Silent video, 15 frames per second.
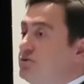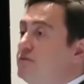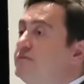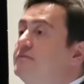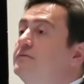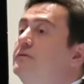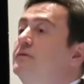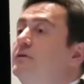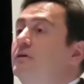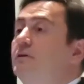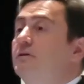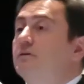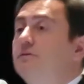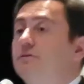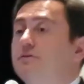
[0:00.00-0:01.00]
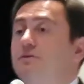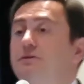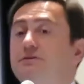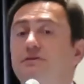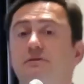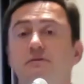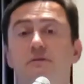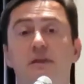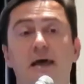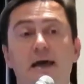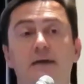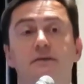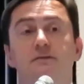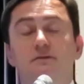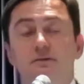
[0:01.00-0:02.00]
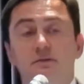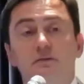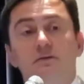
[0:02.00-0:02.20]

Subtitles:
of urethral length